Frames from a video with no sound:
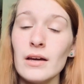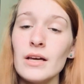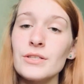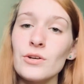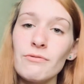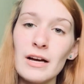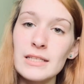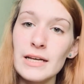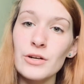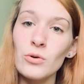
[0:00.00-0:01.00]
So if I
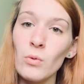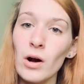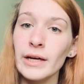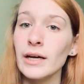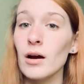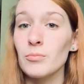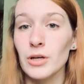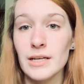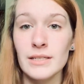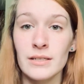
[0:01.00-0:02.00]
say you're walking
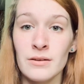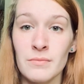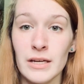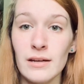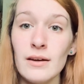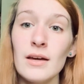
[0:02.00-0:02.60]
abreast to me,